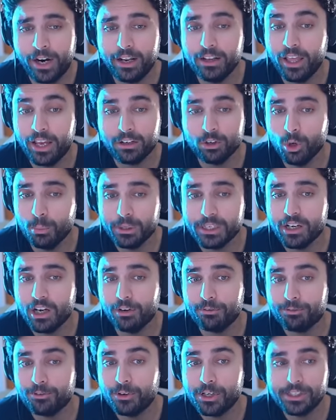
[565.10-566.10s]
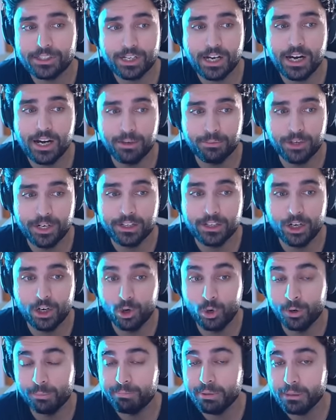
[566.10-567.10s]
right? Like nobody got free time right now.
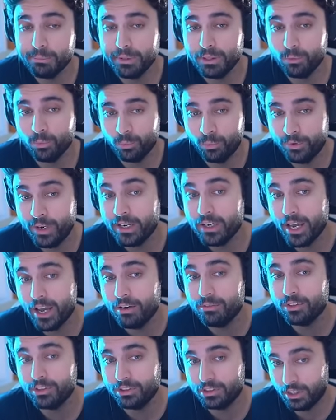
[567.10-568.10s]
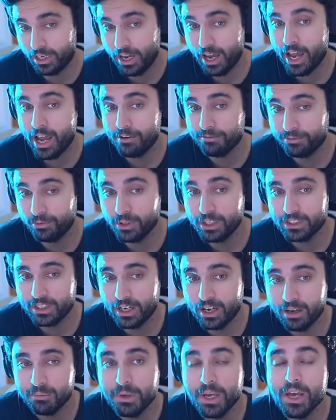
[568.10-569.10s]
Or people, whenever they have free
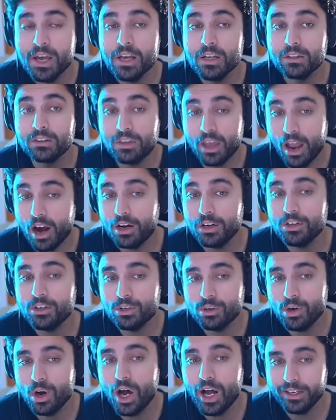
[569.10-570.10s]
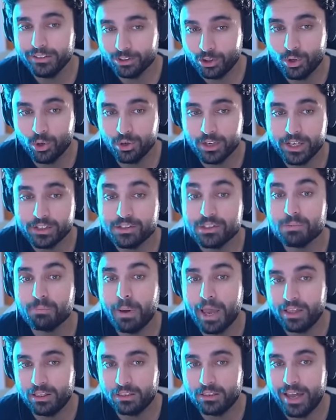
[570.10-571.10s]
time, they are not gonna
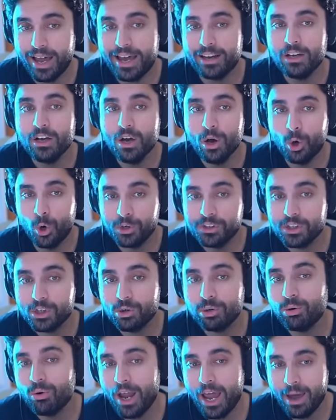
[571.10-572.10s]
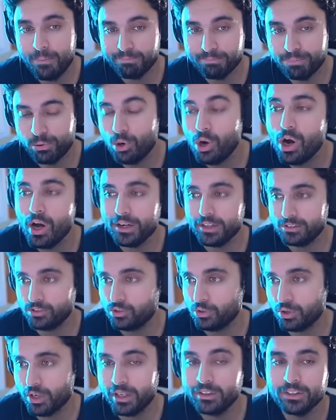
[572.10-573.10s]
spend that on crap
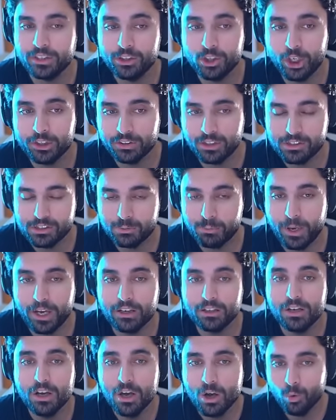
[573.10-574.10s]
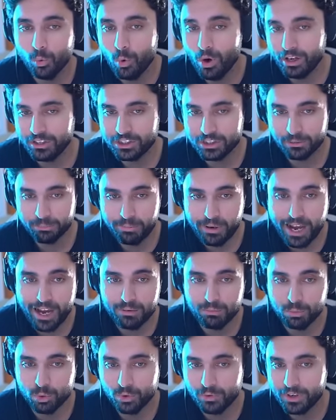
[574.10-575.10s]
products, okay? They're not gonna spend watching
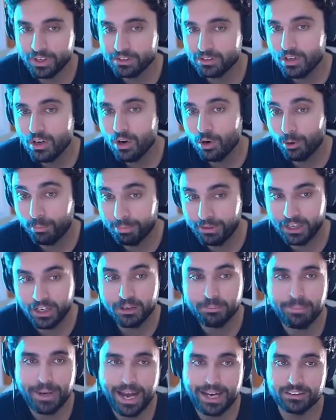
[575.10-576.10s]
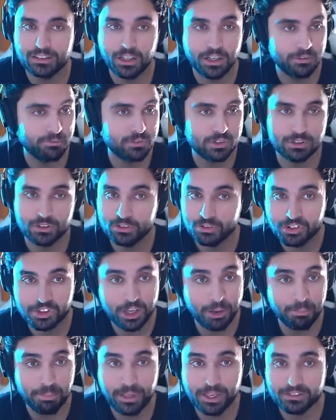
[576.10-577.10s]
bad movies or playing bad games.
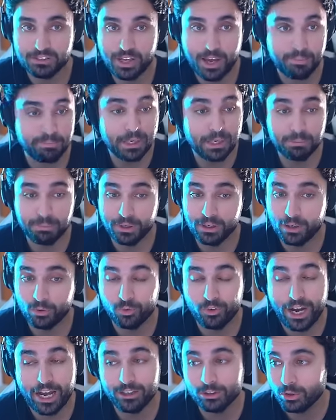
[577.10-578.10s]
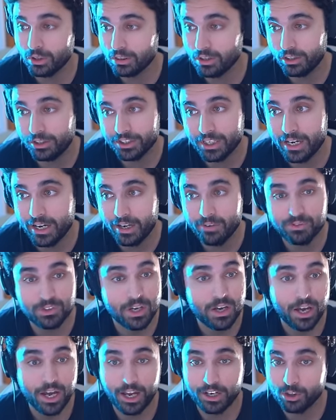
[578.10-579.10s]
Simple as People are valuing their times,
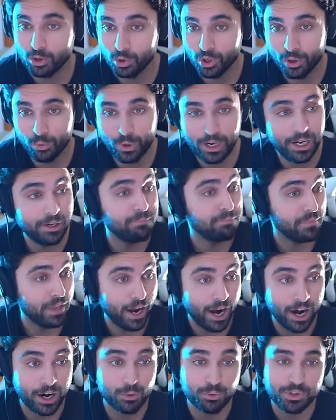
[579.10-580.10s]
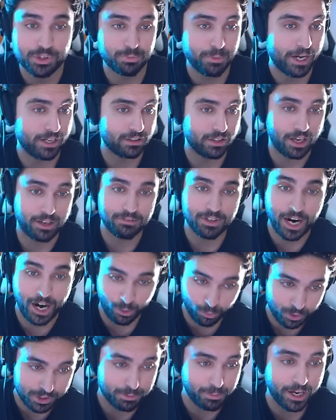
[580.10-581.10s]
and you know what? I respect that. I
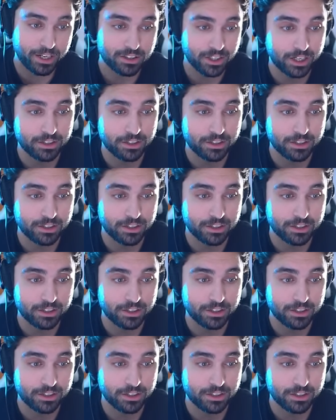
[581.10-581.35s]
respect